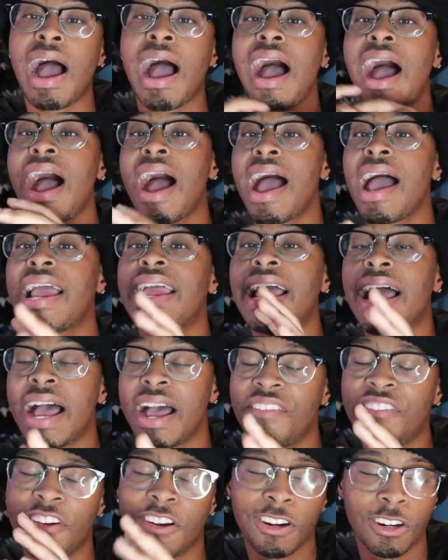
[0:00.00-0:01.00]
I
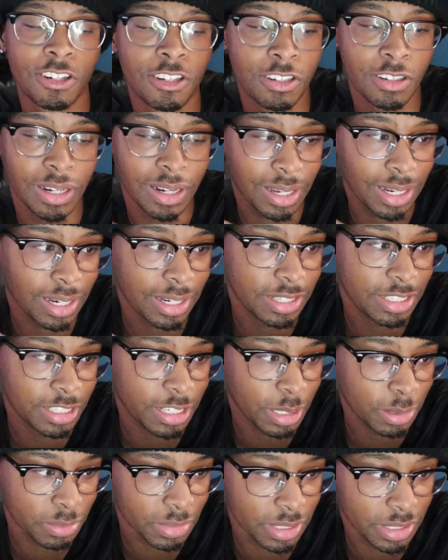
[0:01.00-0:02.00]
haven't heard. All right, you
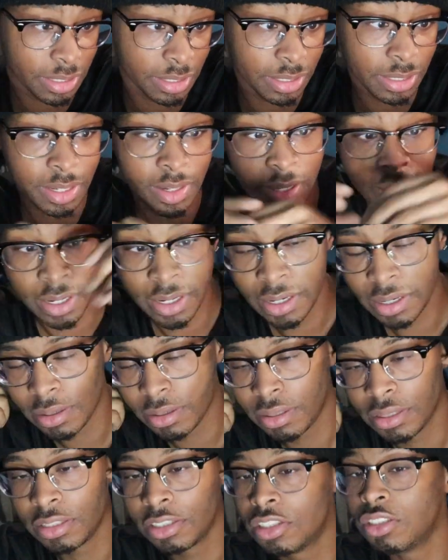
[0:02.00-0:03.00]
know what I'm saying?
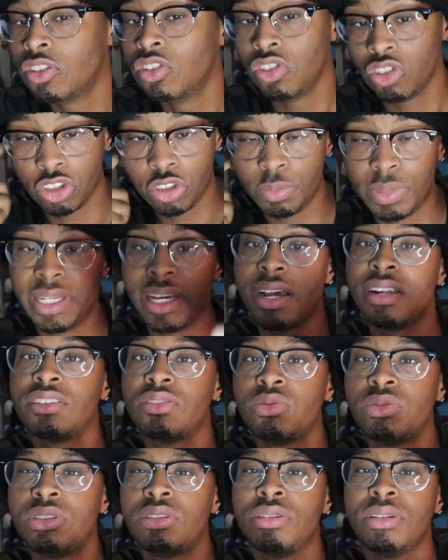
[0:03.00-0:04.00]
To be
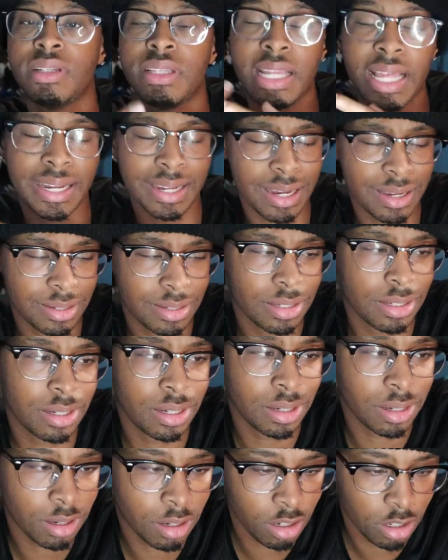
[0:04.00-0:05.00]
honest with you, like I
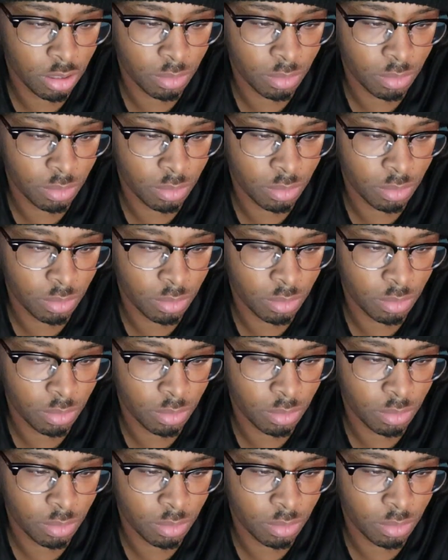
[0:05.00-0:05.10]
said,